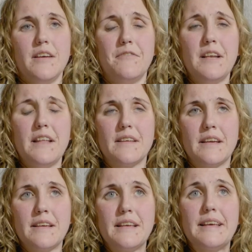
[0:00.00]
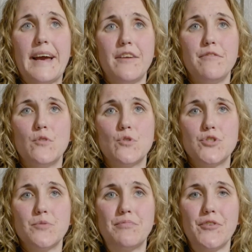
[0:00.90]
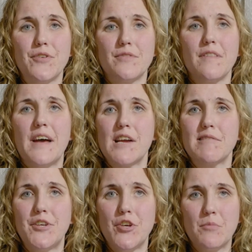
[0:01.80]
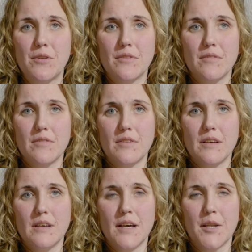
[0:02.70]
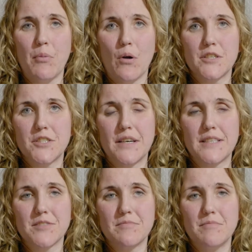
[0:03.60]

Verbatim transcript: If anything, K Fool should prove that they are a human and apologise.